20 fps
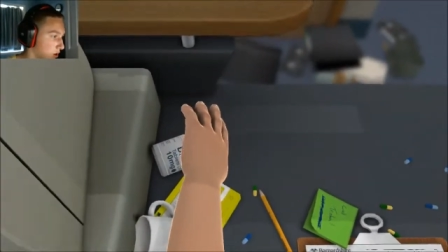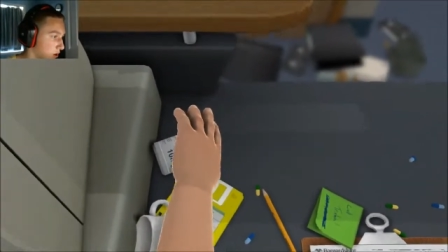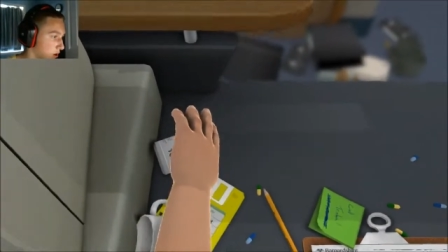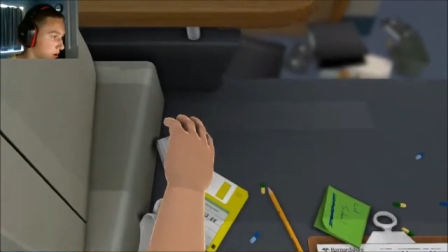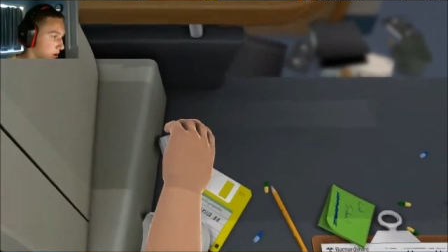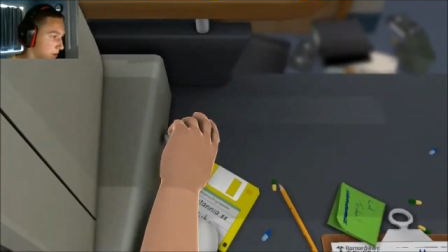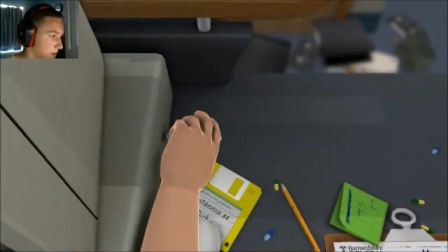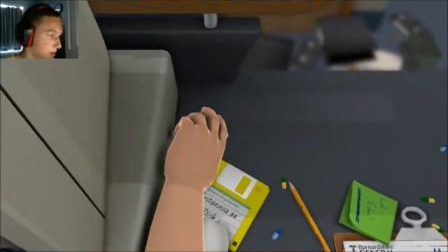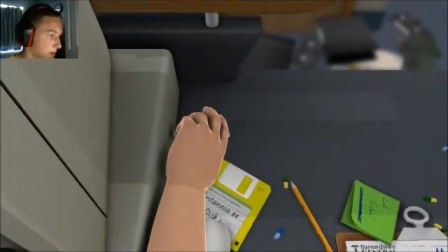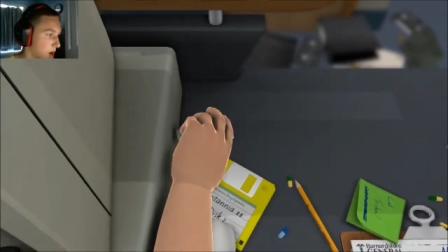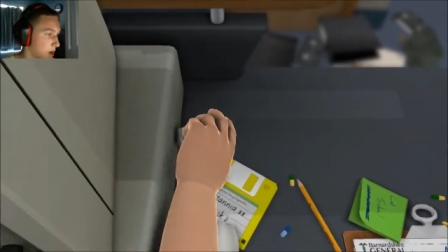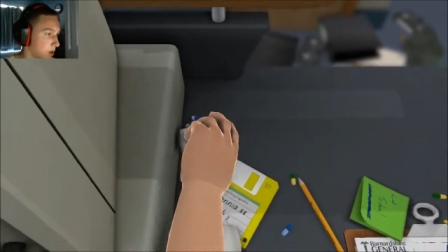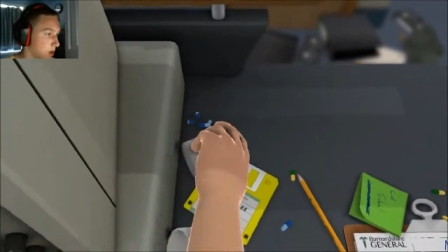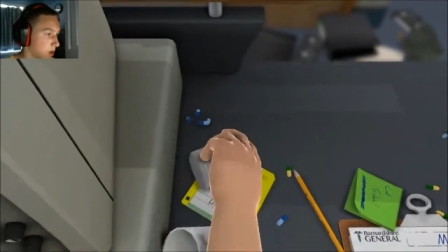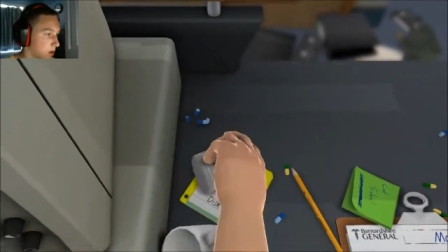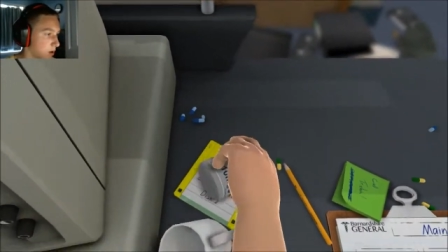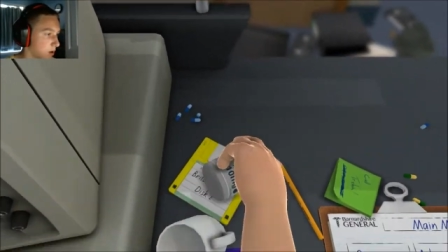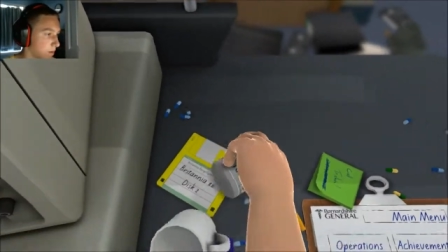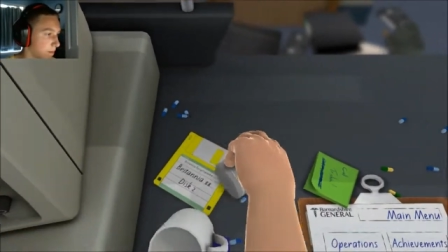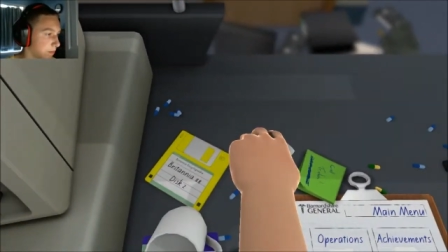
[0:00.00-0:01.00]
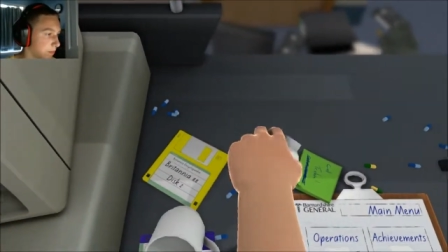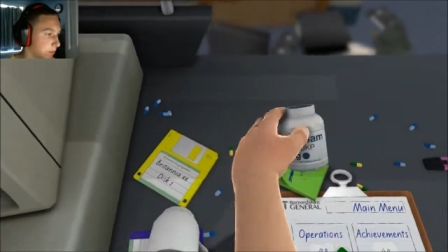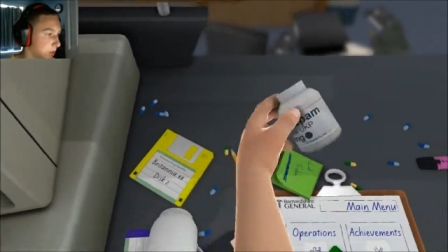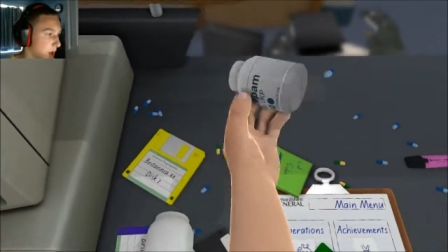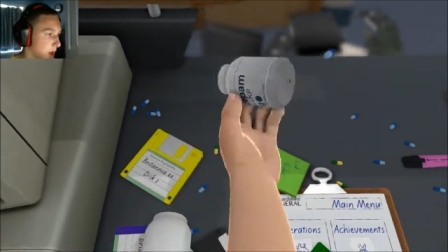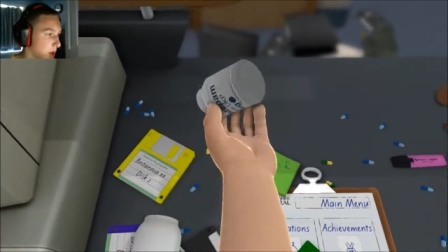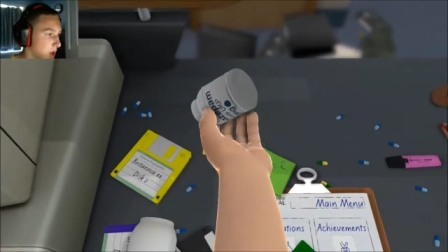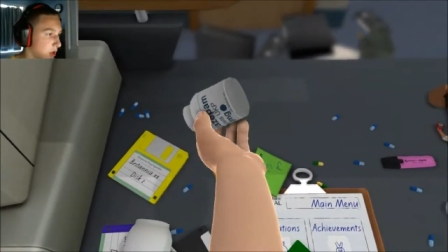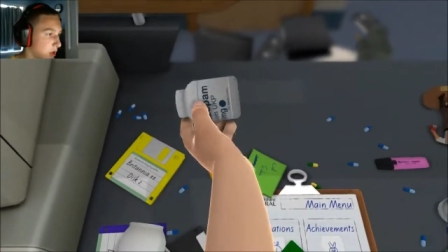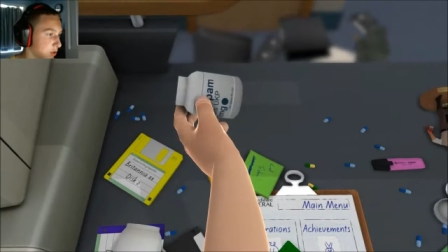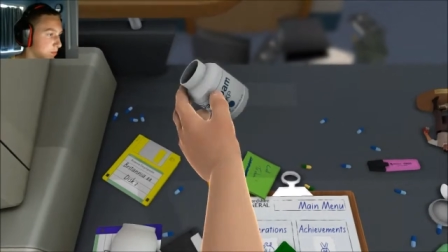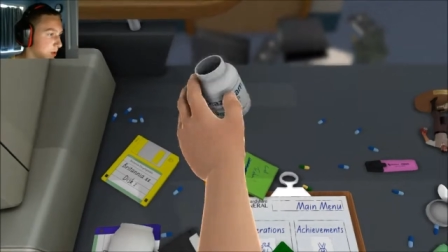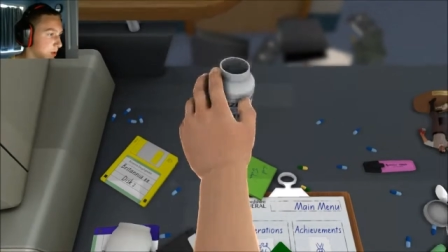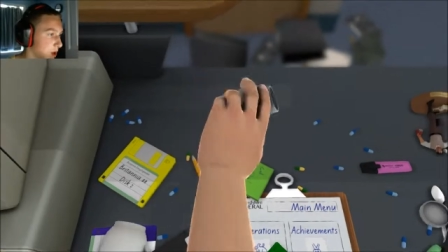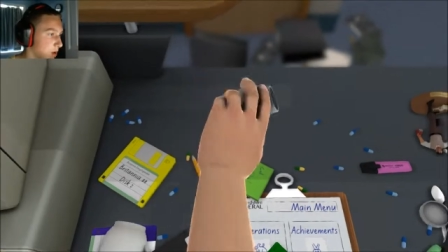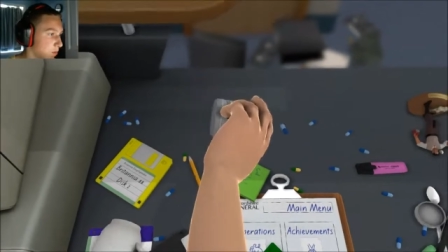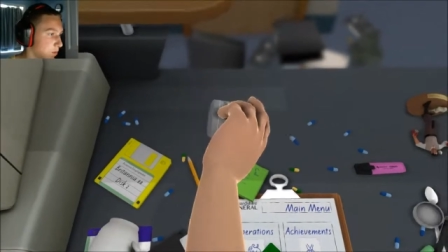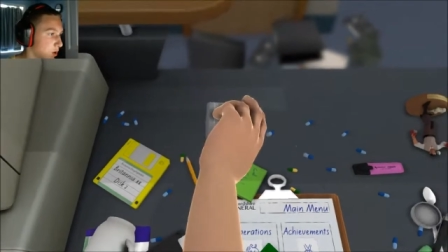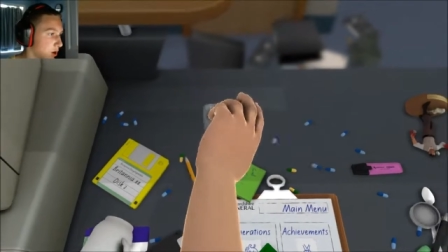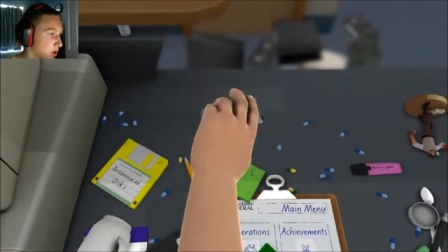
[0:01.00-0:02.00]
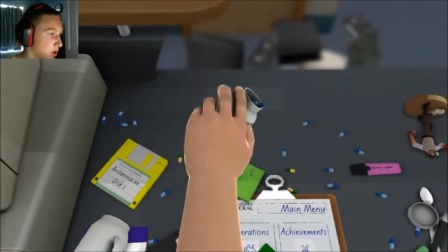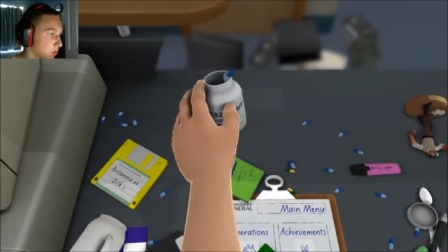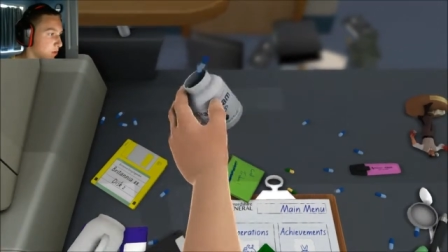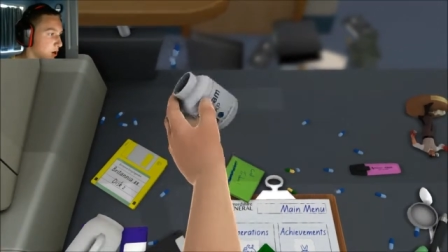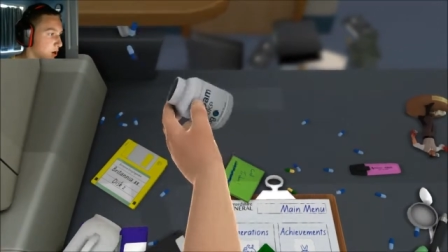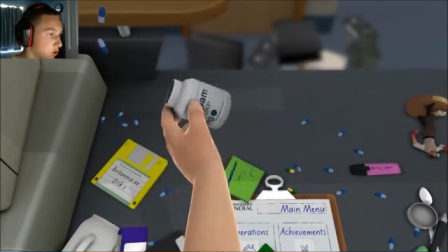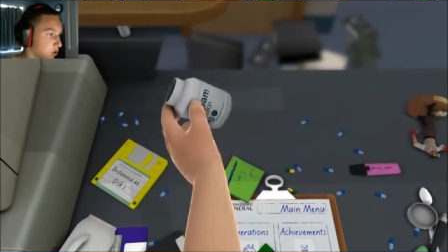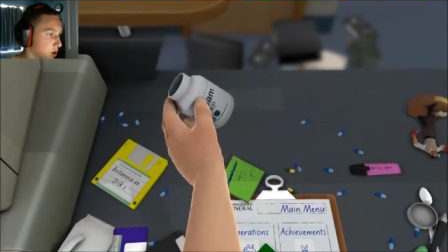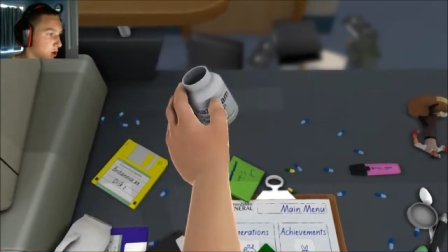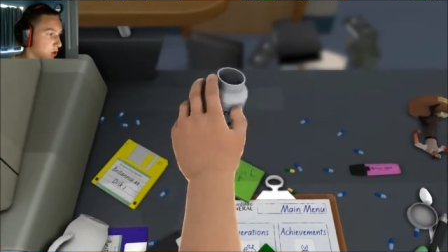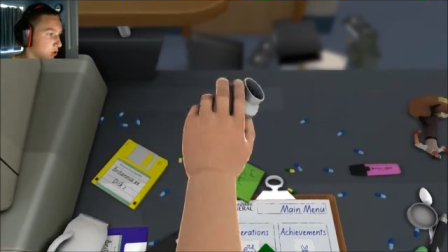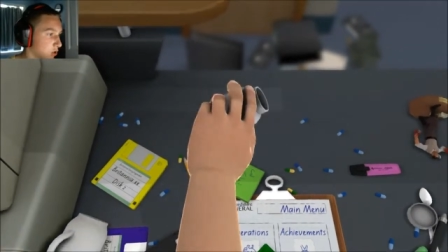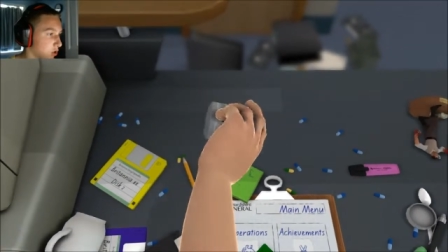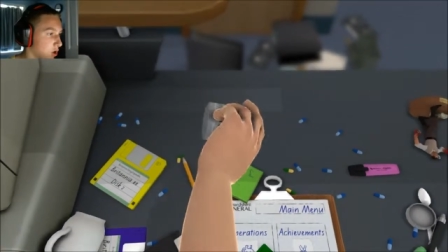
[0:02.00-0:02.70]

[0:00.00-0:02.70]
Give me my diazepam. Where is my drugs?